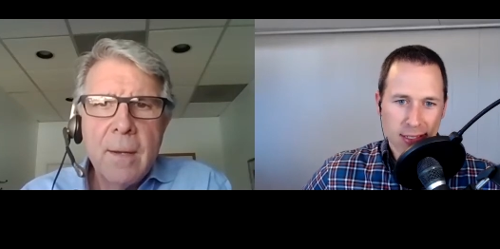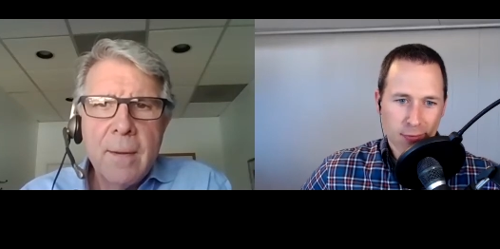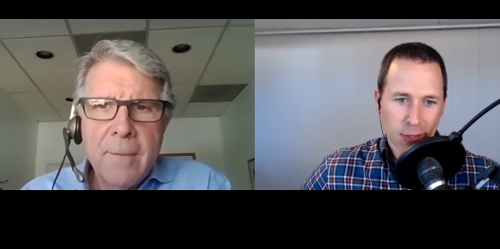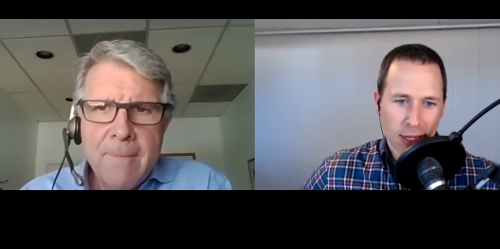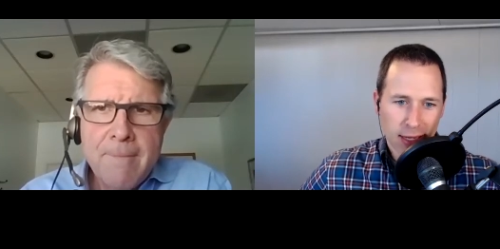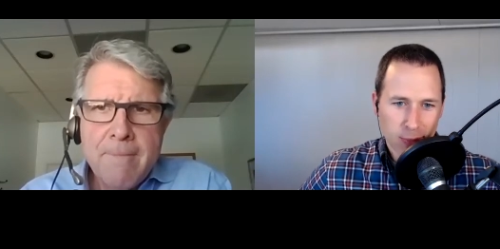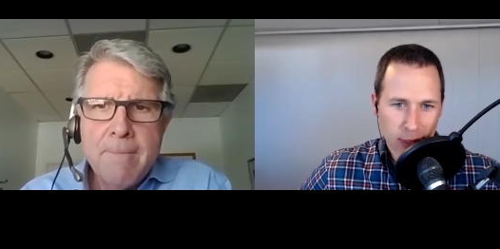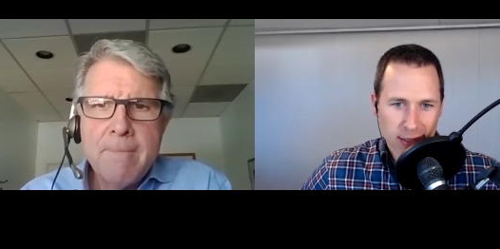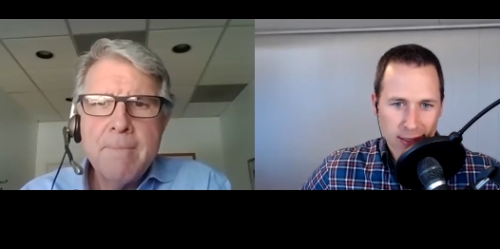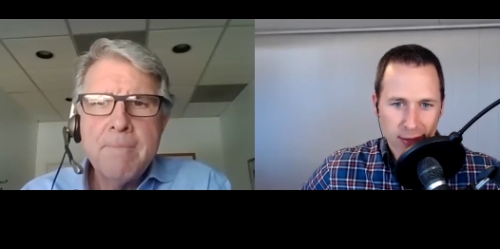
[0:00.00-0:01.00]
Speaker 1: and different
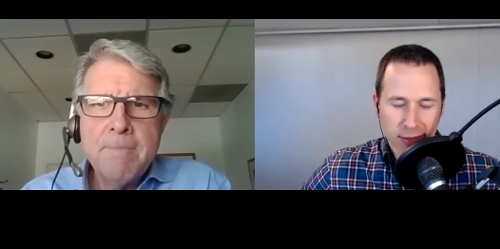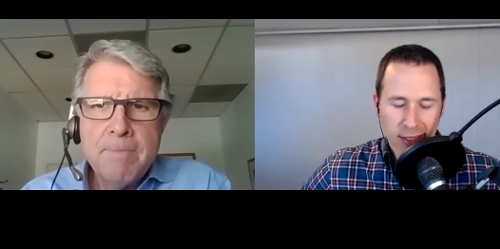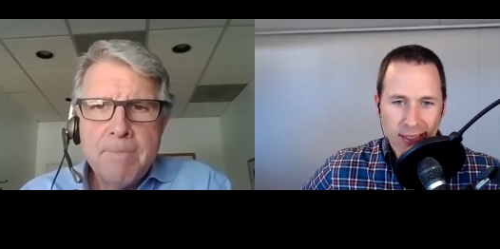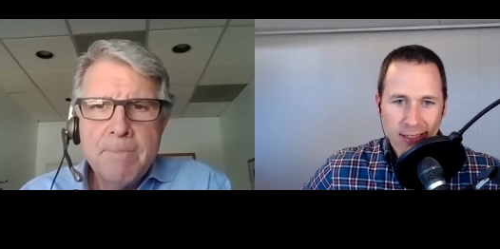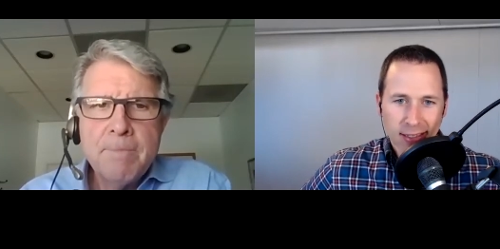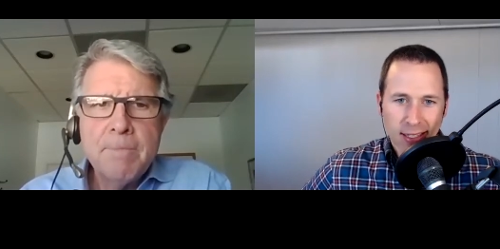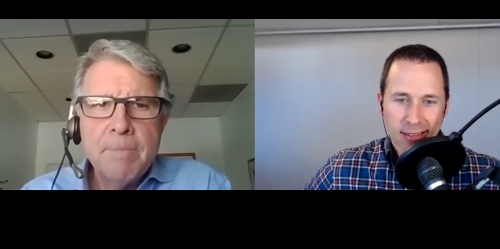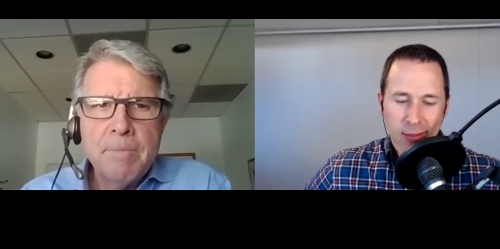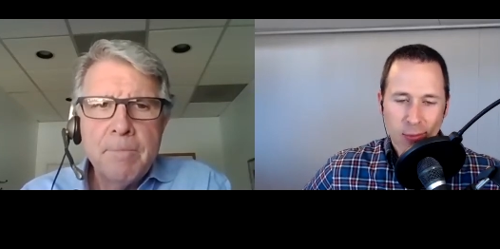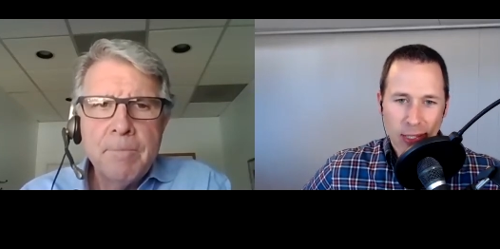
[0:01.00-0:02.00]
aspects that, that
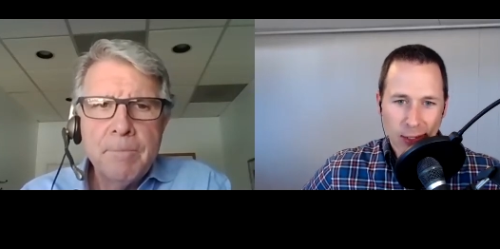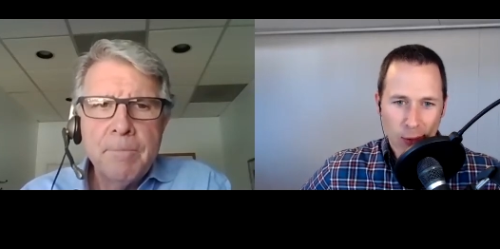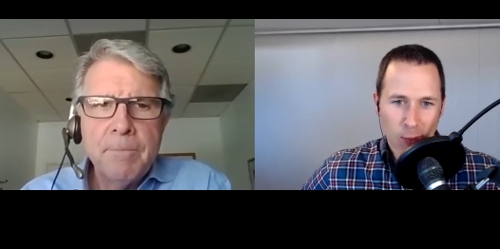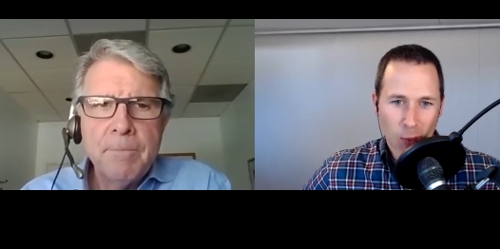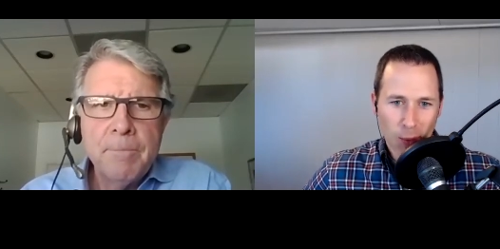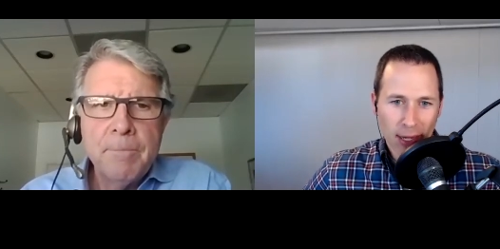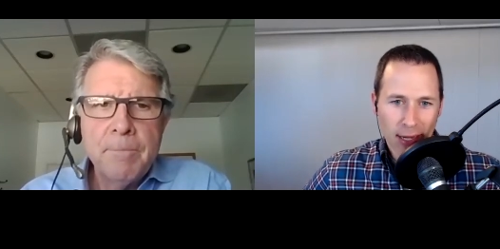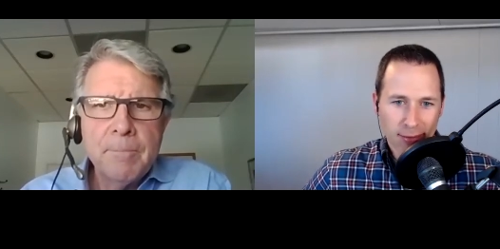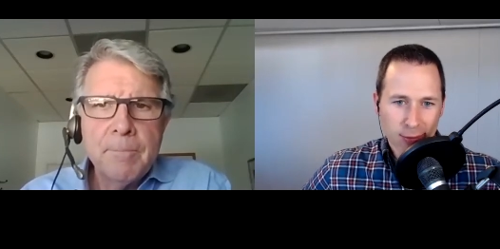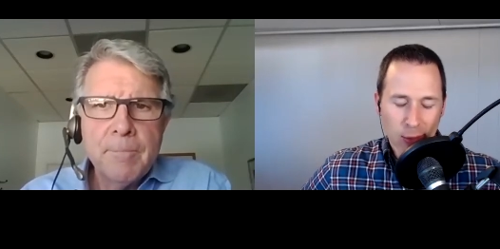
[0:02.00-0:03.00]
uh, we need to learn more
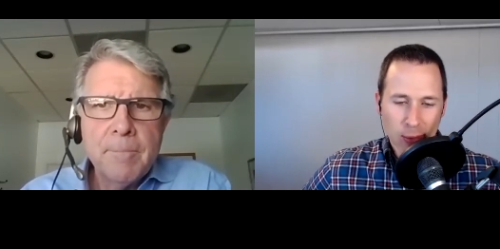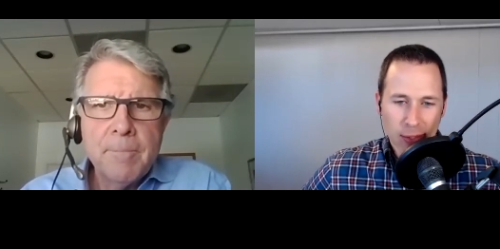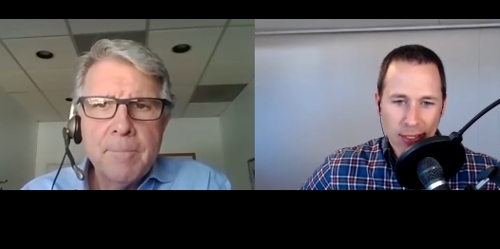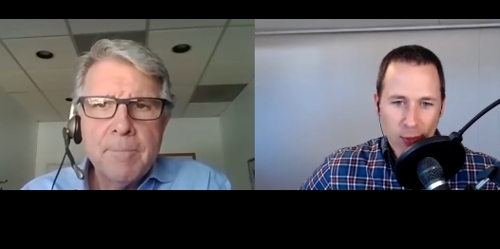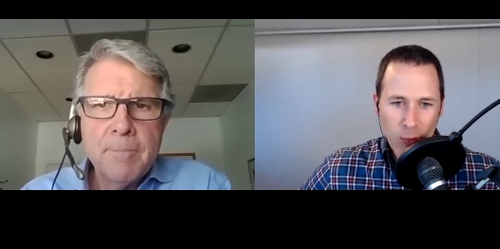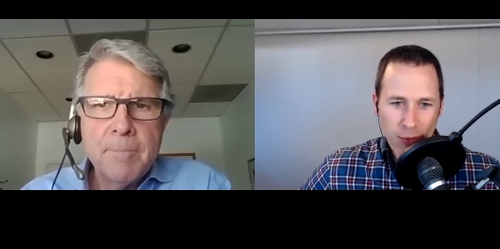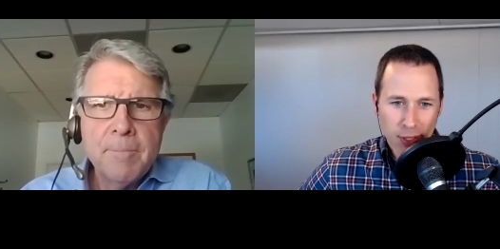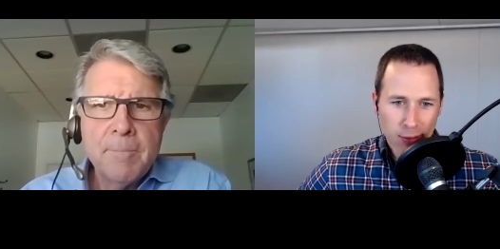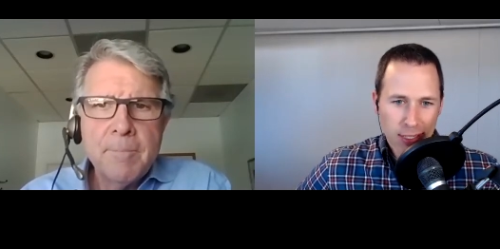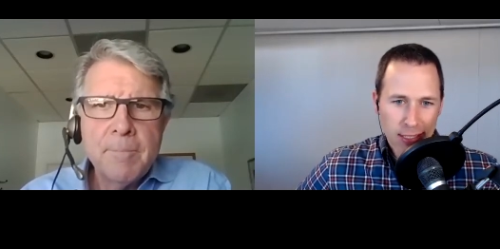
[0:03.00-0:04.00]
about. So we'll
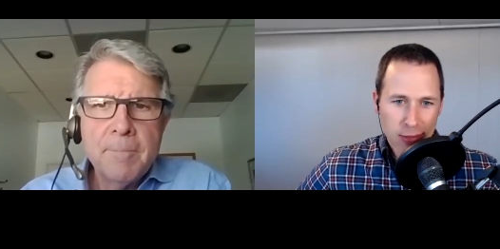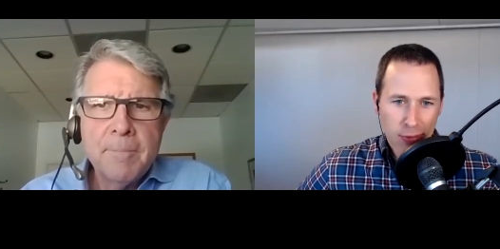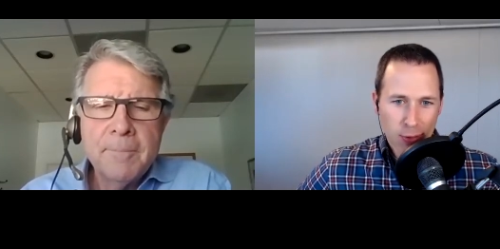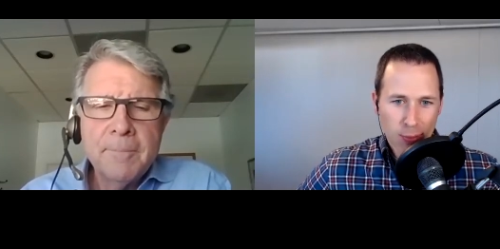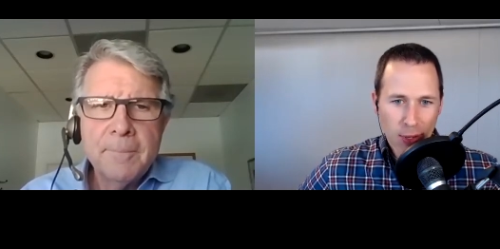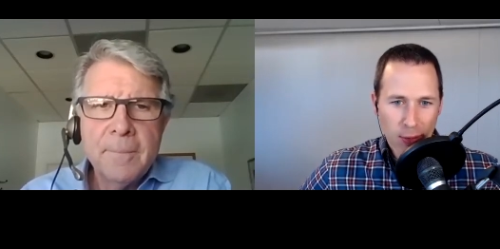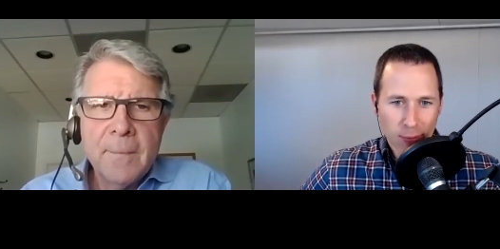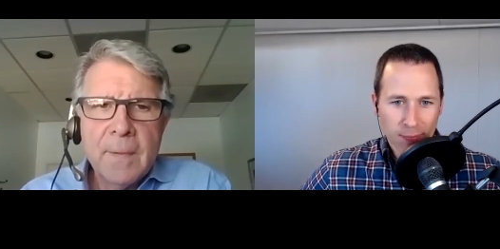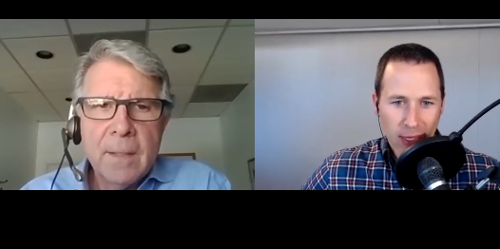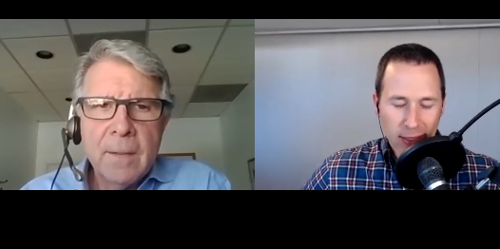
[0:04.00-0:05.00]
talk to each of you tomorrow.
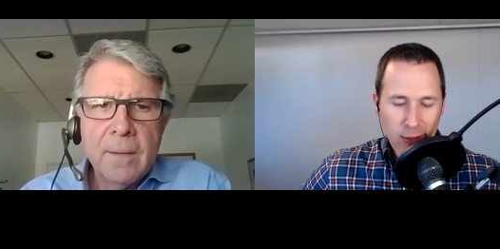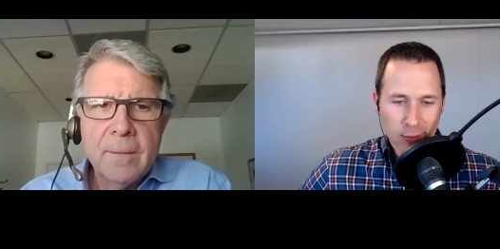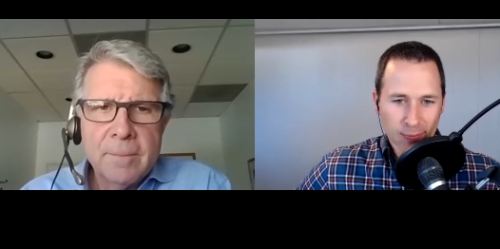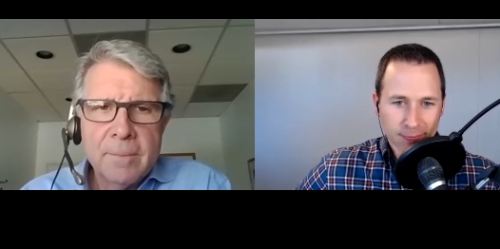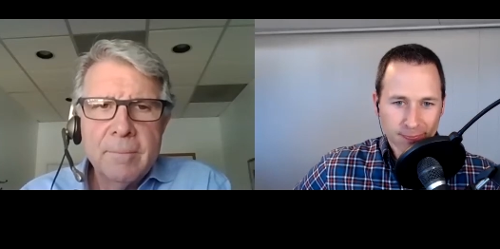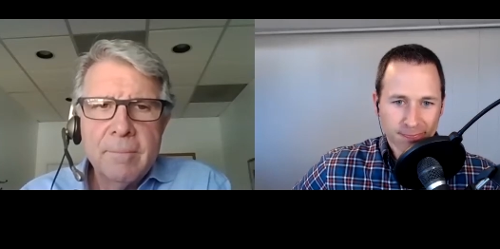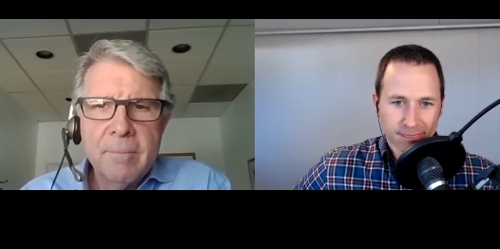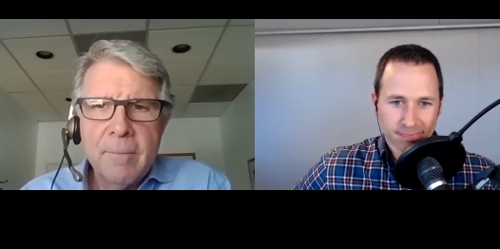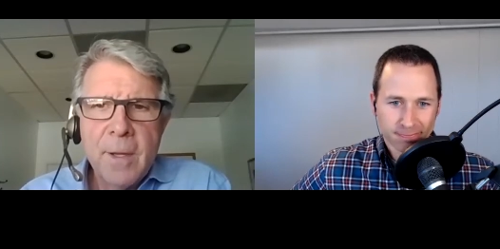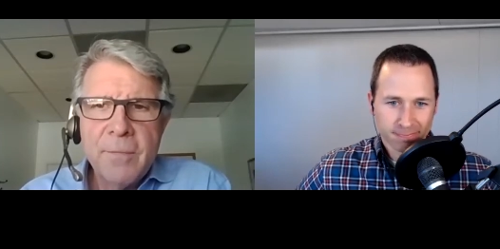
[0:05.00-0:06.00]
Thank you.
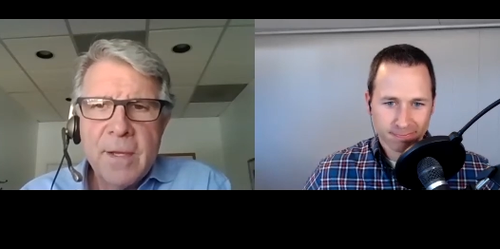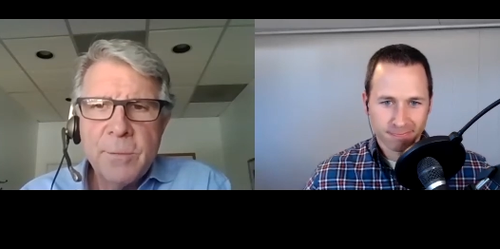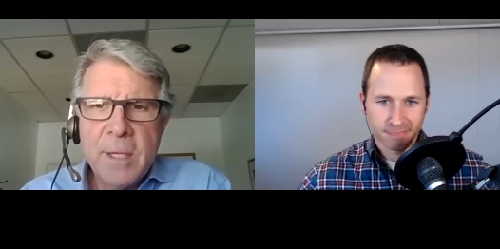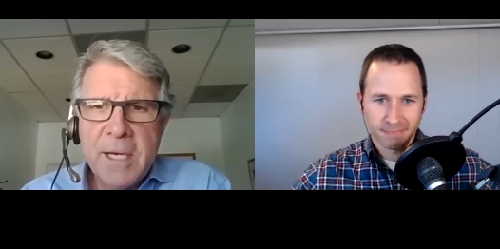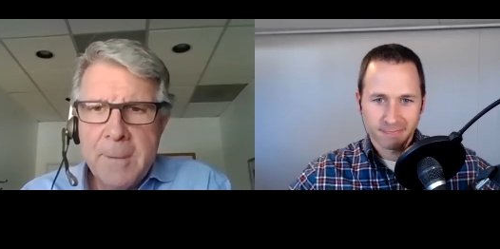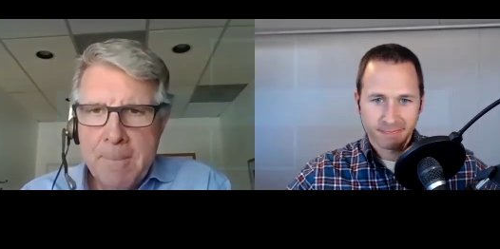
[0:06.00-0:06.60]
Yeah, thanks, Whitney.